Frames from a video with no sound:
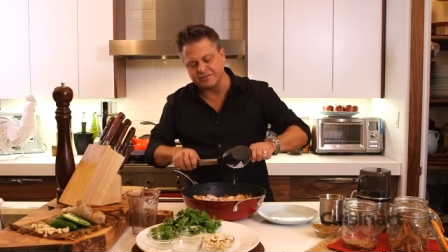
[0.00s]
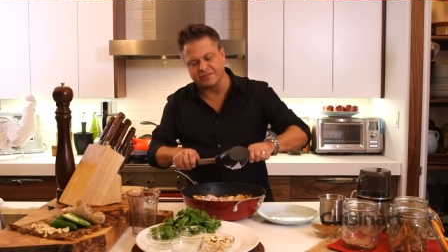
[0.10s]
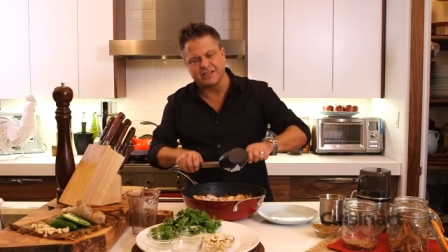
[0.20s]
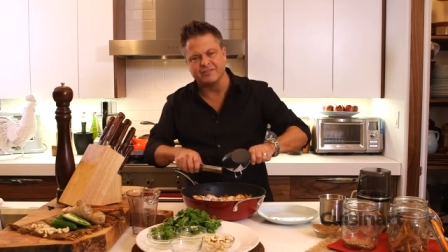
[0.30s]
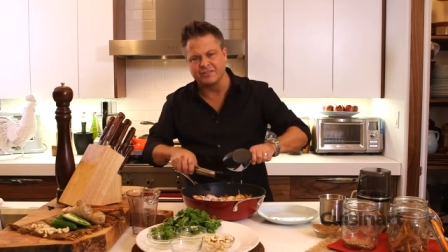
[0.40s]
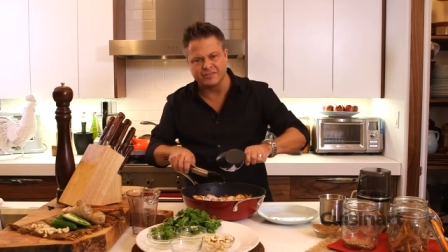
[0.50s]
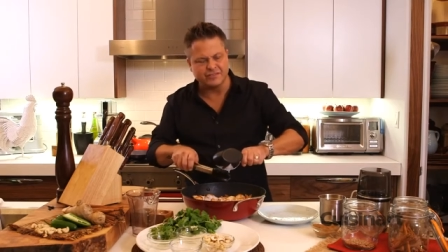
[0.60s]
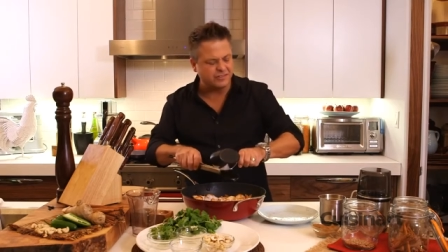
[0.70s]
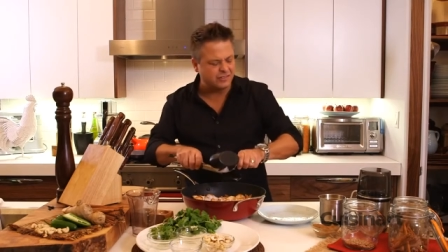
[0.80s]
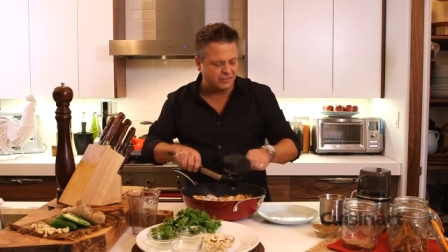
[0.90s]
of flavors,
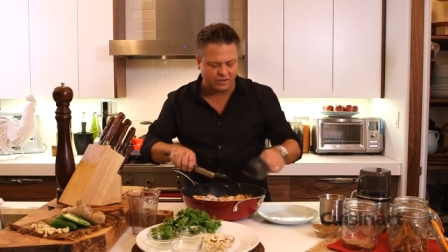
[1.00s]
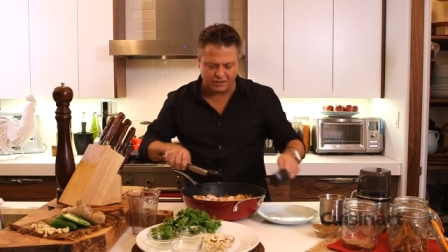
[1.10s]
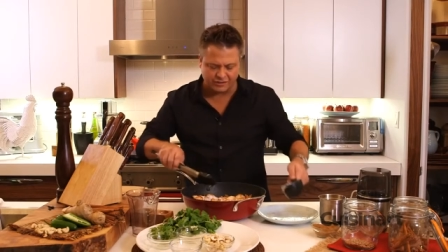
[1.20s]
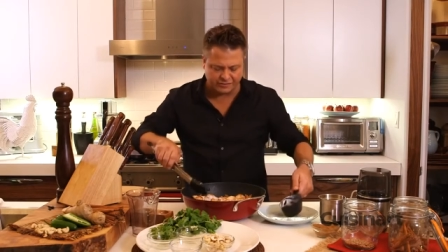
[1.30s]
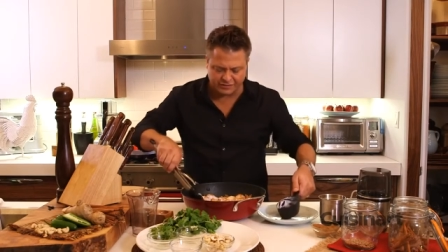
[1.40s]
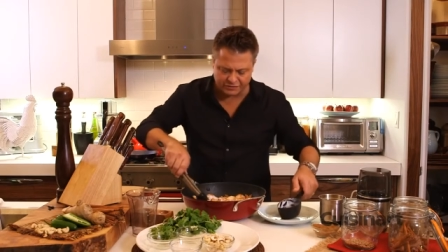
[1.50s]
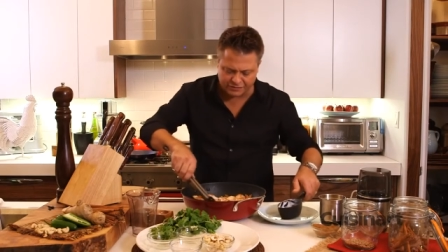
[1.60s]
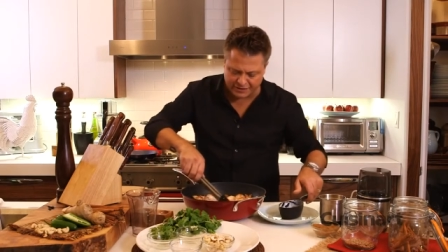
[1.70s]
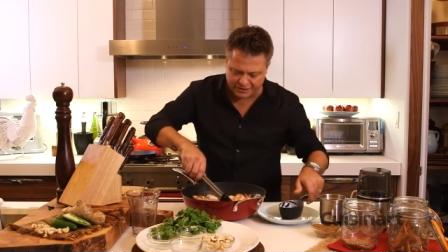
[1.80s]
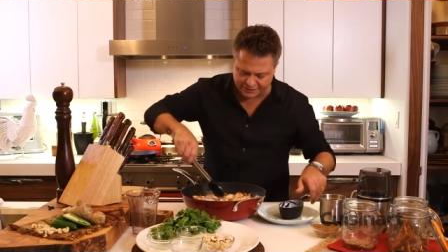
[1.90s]
it's just honestly, there's
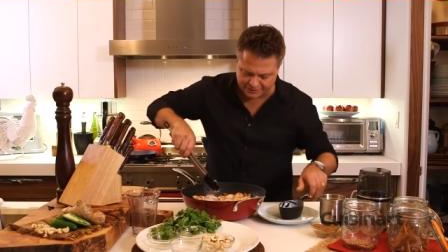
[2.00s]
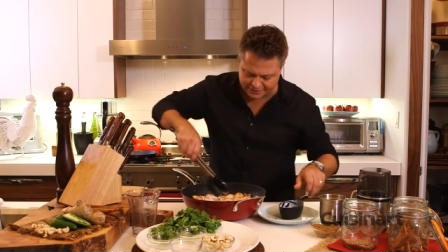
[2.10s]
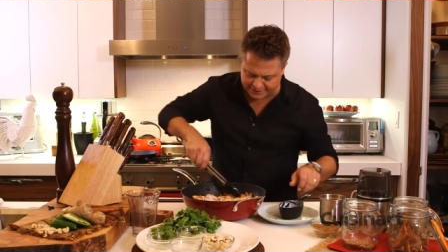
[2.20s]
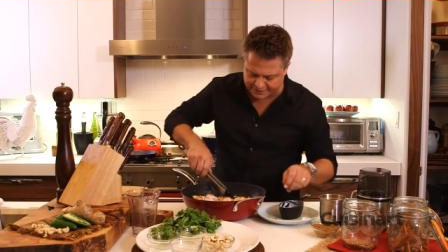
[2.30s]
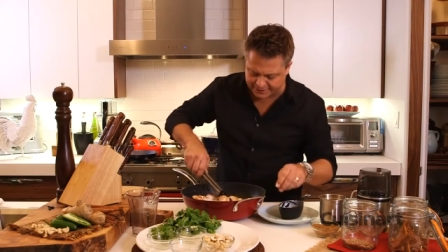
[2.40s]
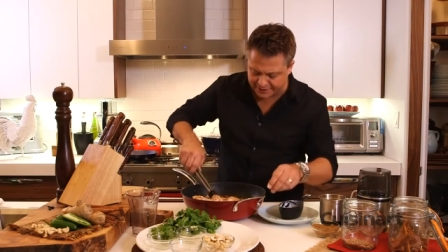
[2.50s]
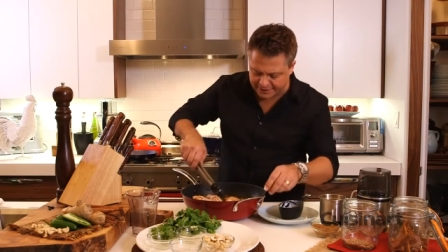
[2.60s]
nothing like it.